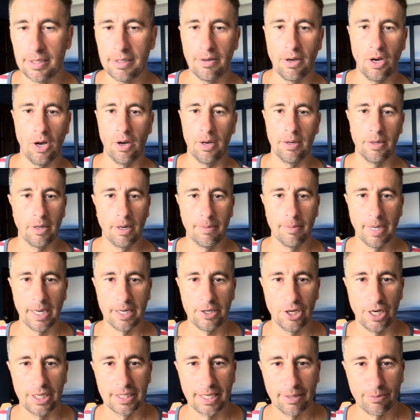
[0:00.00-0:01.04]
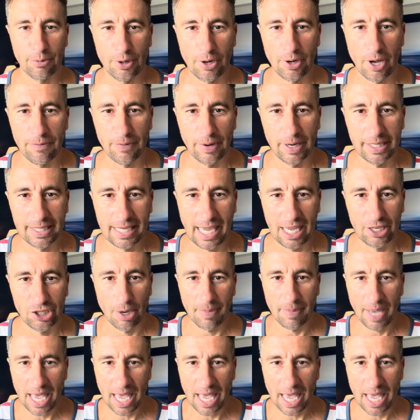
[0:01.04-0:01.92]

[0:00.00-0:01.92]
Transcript: oh my goodness, I'm going off on a tangent.